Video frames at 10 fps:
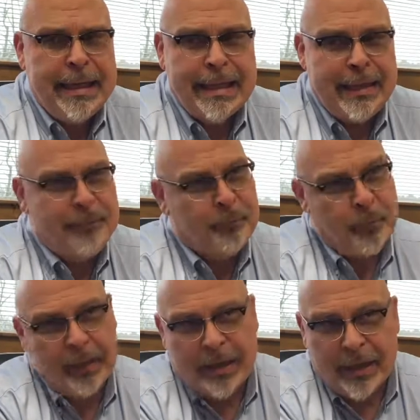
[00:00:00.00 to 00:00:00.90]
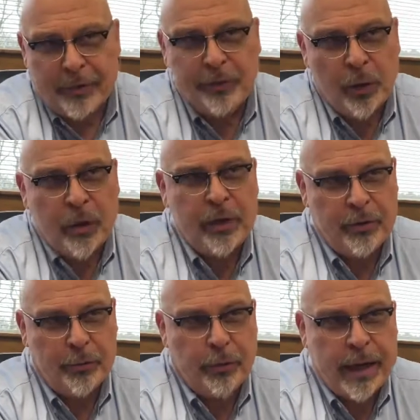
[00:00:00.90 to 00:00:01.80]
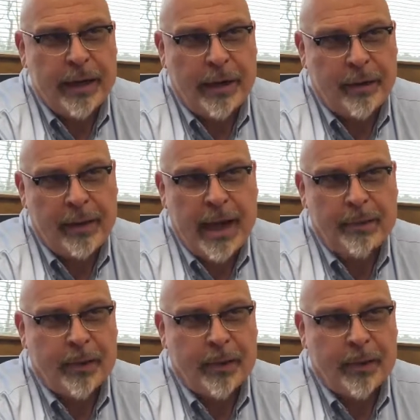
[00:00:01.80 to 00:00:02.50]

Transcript: They've really kind of flown under the radar a lot.